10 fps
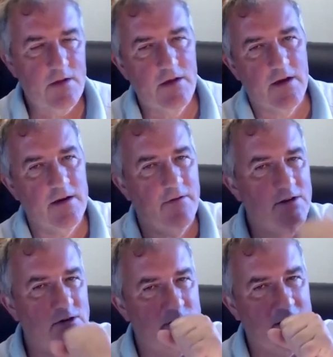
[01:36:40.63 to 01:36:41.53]
You get a
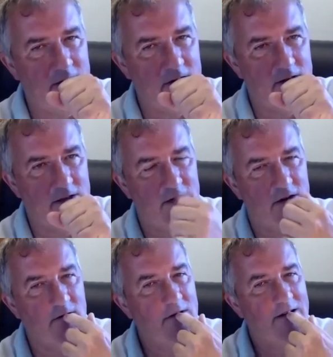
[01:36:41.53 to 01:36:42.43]
device, you stick it under the
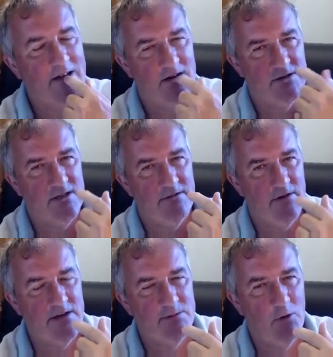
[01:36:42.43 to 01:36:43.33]
tongue. It looks at the
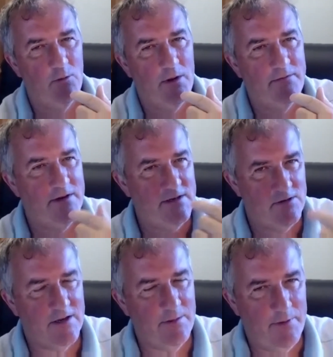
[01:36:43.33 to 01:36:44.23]
very small blood
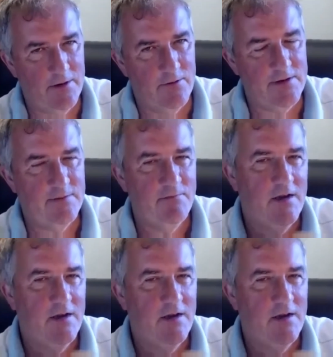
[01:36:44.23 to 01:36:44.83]
vessels, the capillaries.